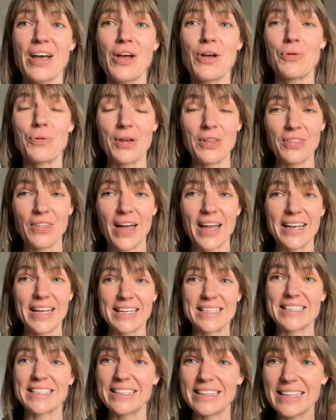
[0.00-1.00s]
with
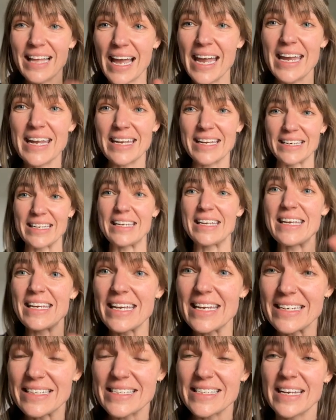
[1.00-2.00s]
its light and
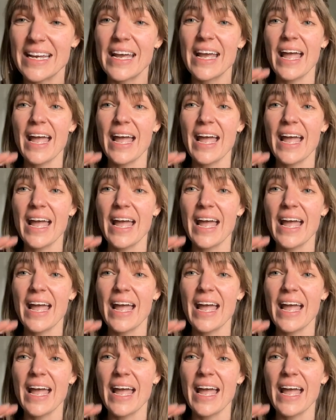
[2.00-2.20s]
heat,